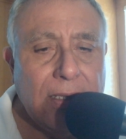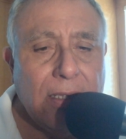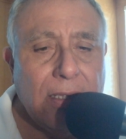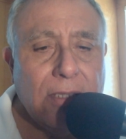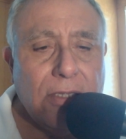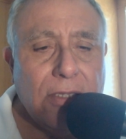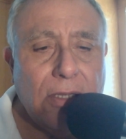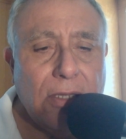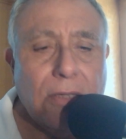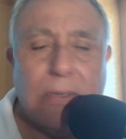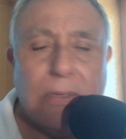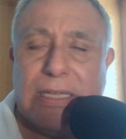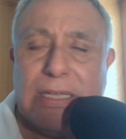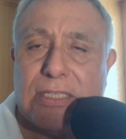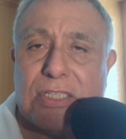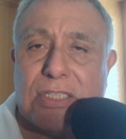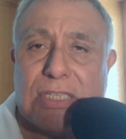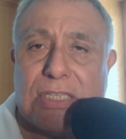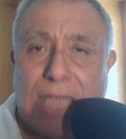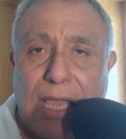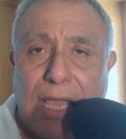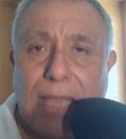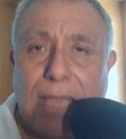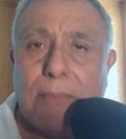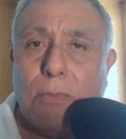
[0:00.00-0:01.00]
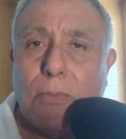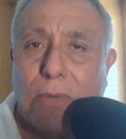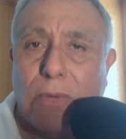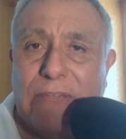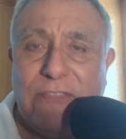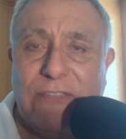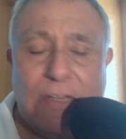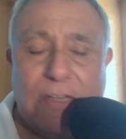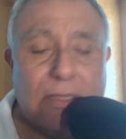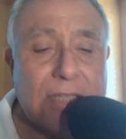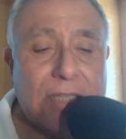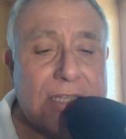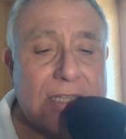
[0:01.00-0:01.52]
You know, it's time. We
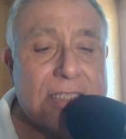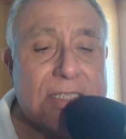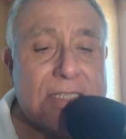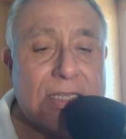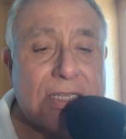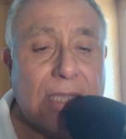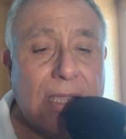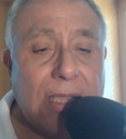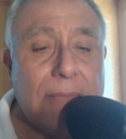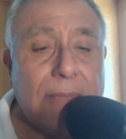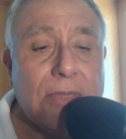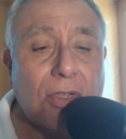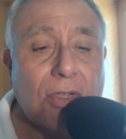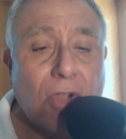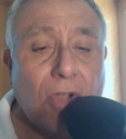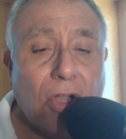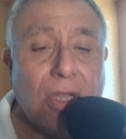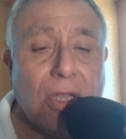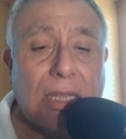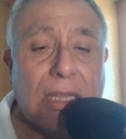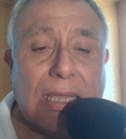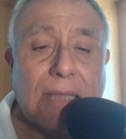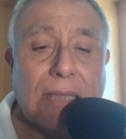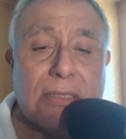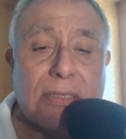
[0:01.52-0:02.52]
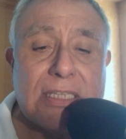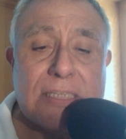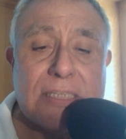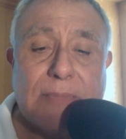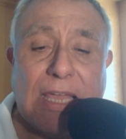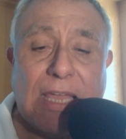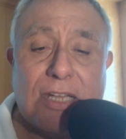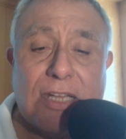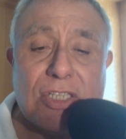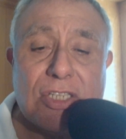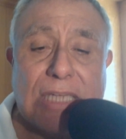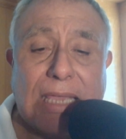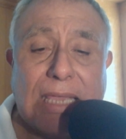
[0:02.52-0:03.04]
feel that it's time to call out the
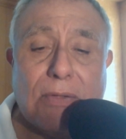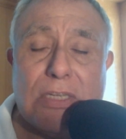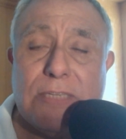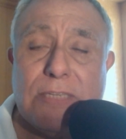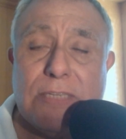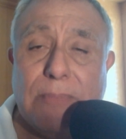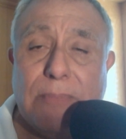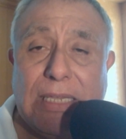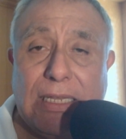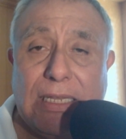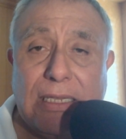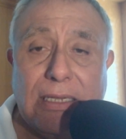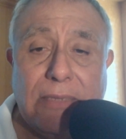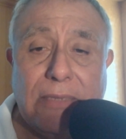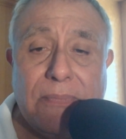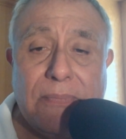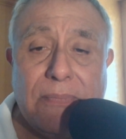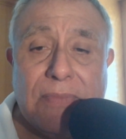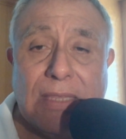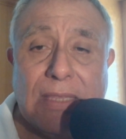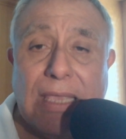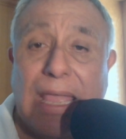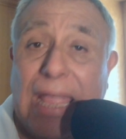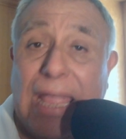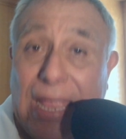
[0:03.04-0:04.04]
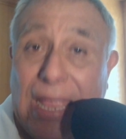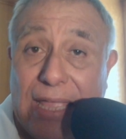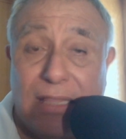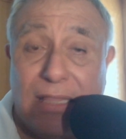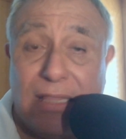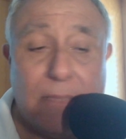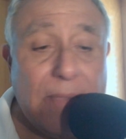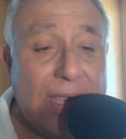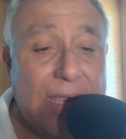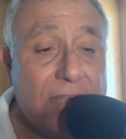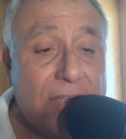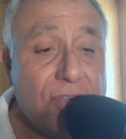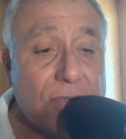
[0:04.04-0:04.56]
Spanish language media and
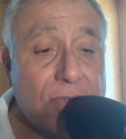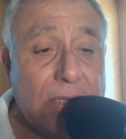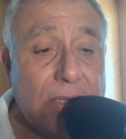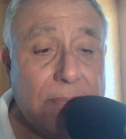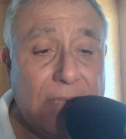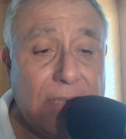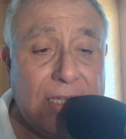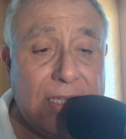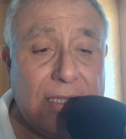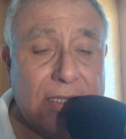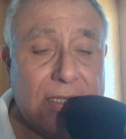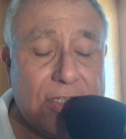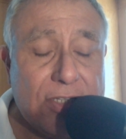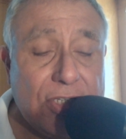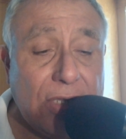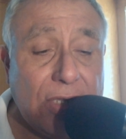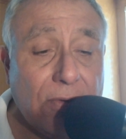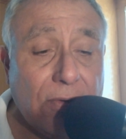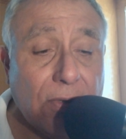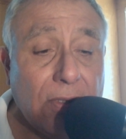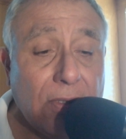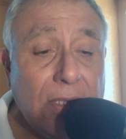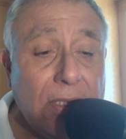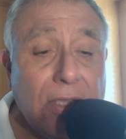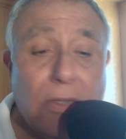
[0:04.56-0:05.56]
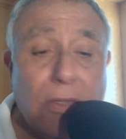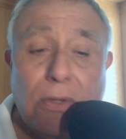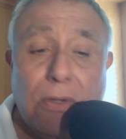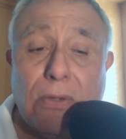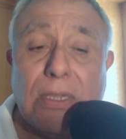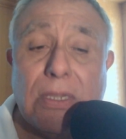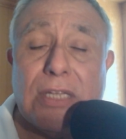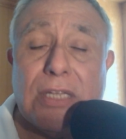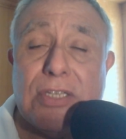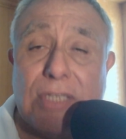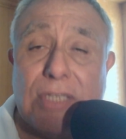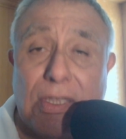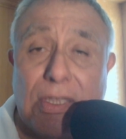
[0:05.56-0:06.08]
the mainstream media in general, who
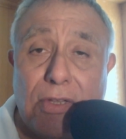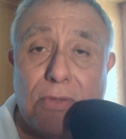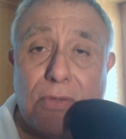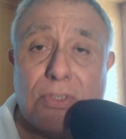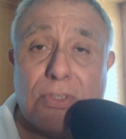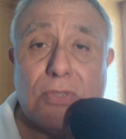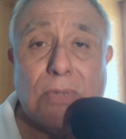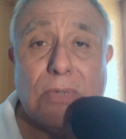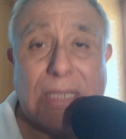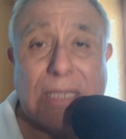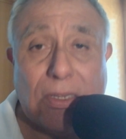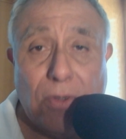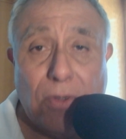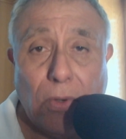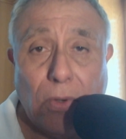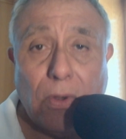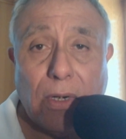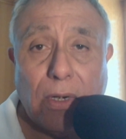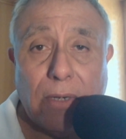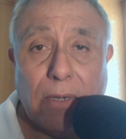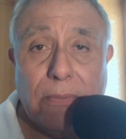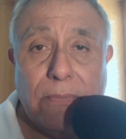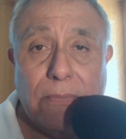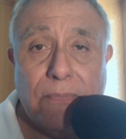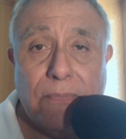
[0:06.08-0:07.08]
continue to ignore